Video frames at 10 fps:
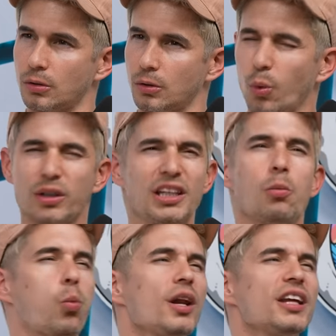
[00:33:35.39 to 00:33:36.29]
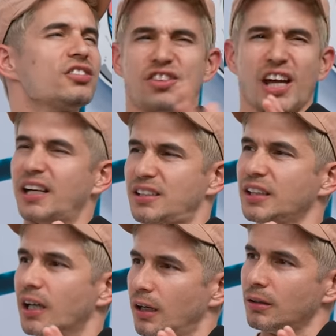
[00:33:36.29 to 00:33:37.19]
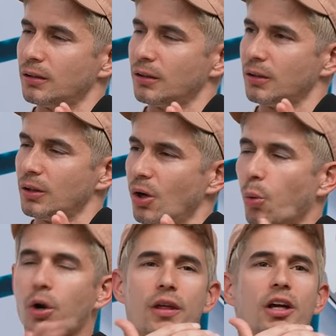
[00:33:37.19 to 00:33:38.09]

What yeah, what is the idea? What are they?